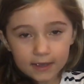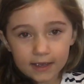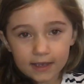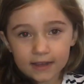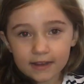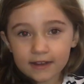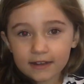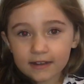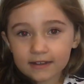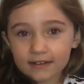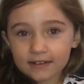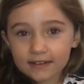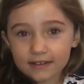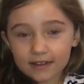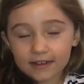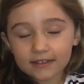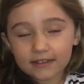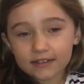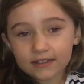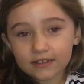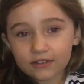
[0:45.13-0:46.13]
And
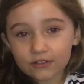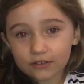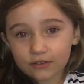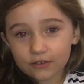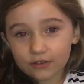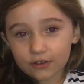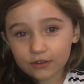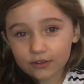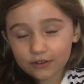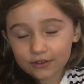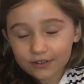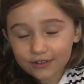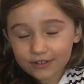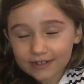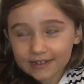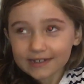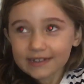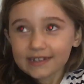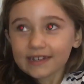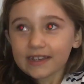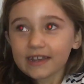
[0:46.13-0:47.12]
it's not
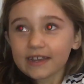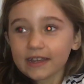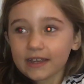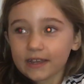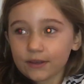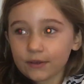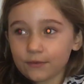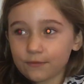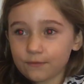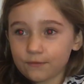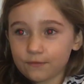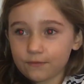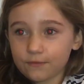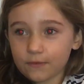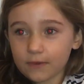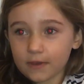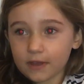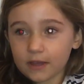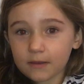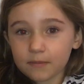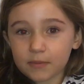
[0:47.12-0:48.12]
on
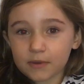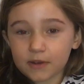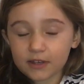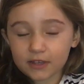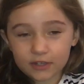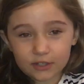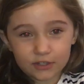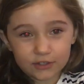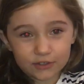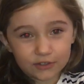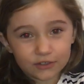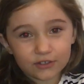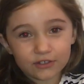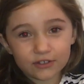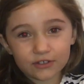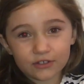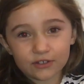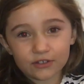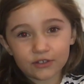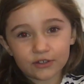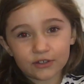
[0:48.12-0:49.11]
TV, but it
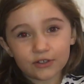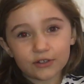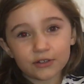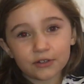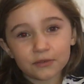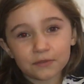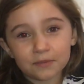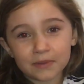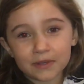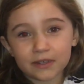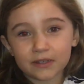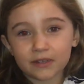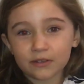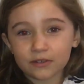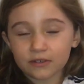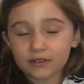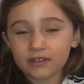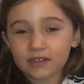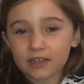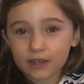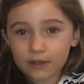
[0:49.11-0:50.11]
used to be
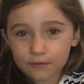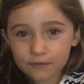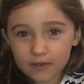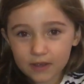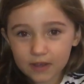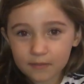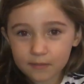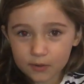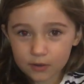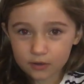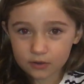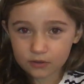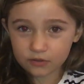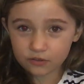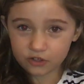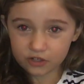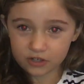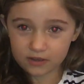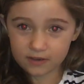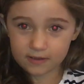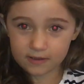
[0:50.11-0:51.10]
on TV, but on
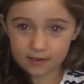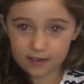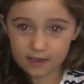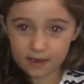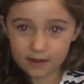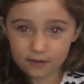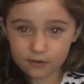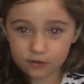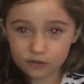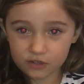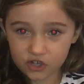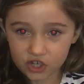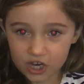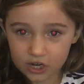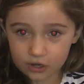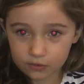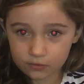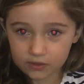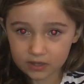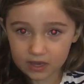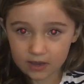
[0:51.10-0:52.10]
and on
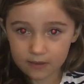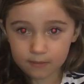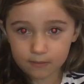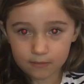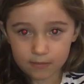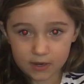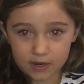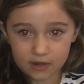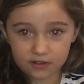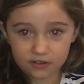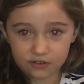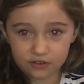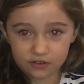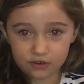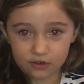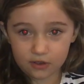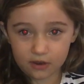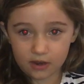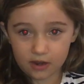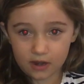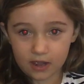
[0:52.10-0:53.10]
Channel 10, but it's
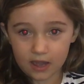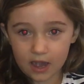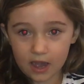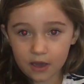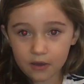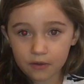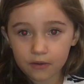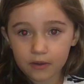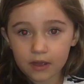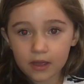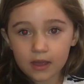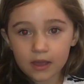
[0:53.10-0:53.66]
not now.